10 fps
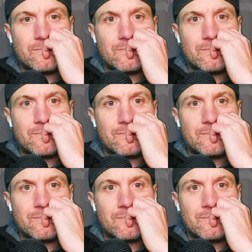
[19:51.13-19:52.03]

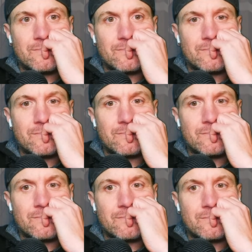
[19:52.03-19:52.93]

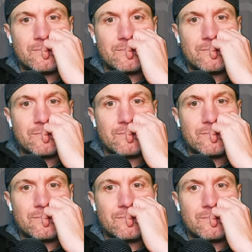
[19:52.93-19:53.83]

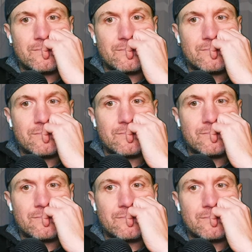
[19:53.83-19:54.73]

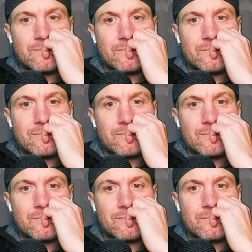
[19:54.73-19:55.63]

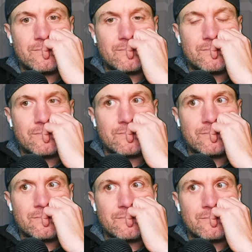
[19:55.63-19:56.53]

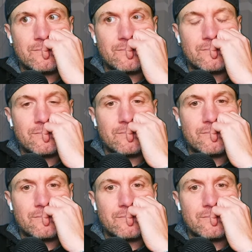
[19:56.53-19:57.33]
[no speech]